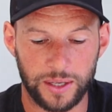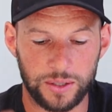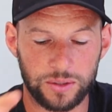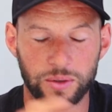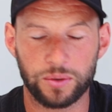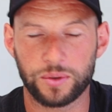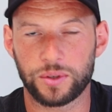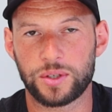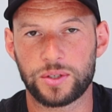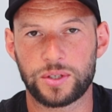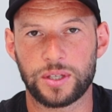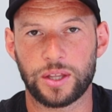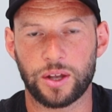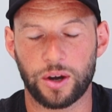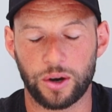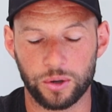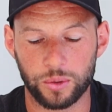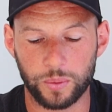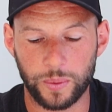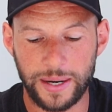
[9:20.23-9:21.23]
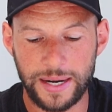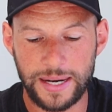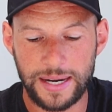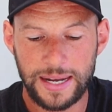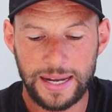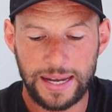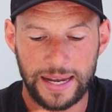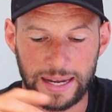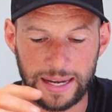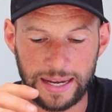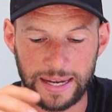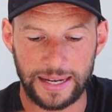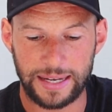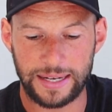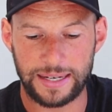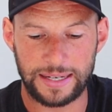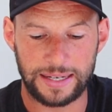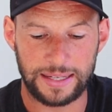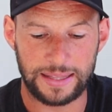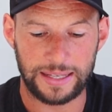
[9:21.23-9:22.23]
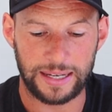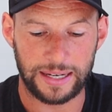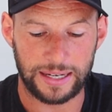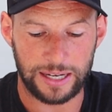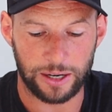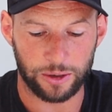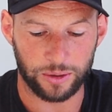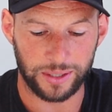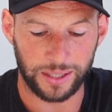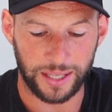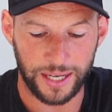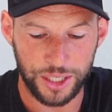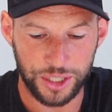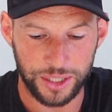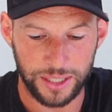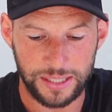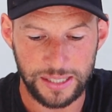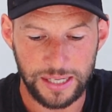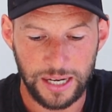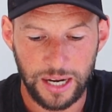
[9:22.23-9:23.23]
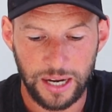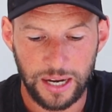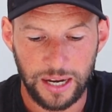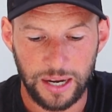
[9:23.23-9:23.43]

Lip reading: They're still using the old one in their calculations.